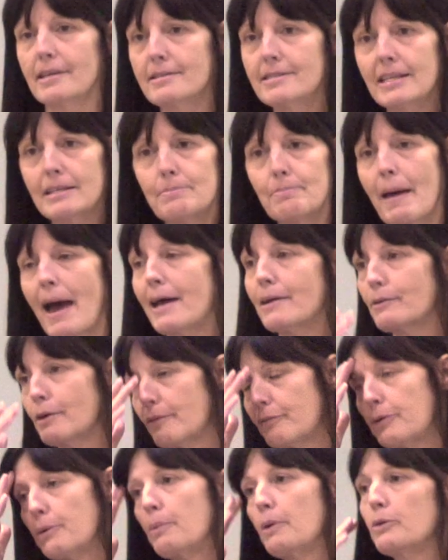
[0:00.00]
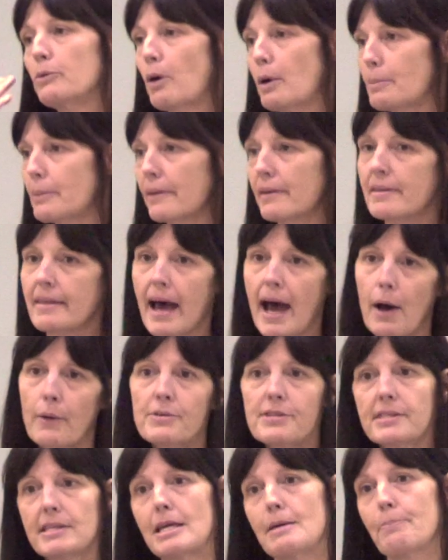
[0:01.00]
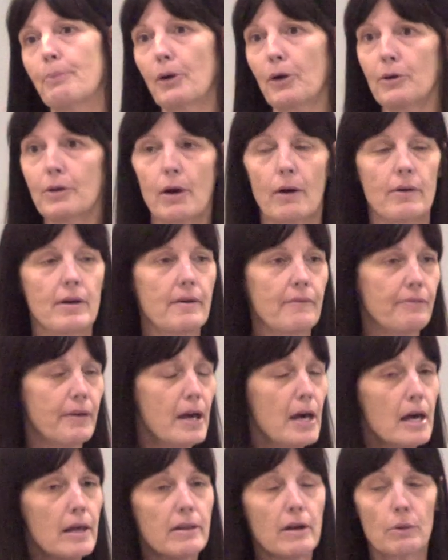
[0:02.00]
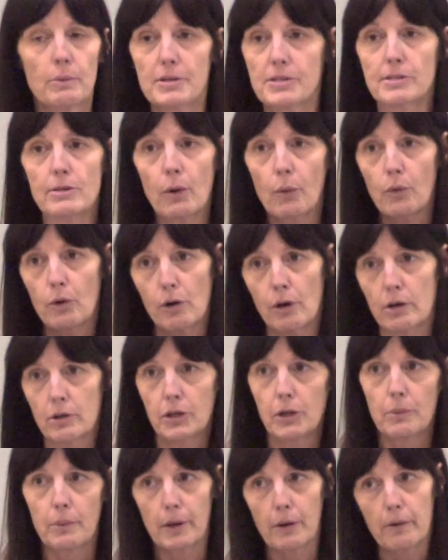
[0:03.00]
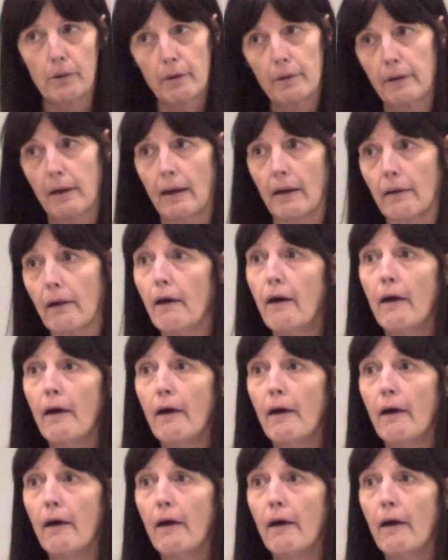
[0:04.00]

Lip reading: It didn't matter if you were normally the housekeeper. If there was no cook, you were cooking.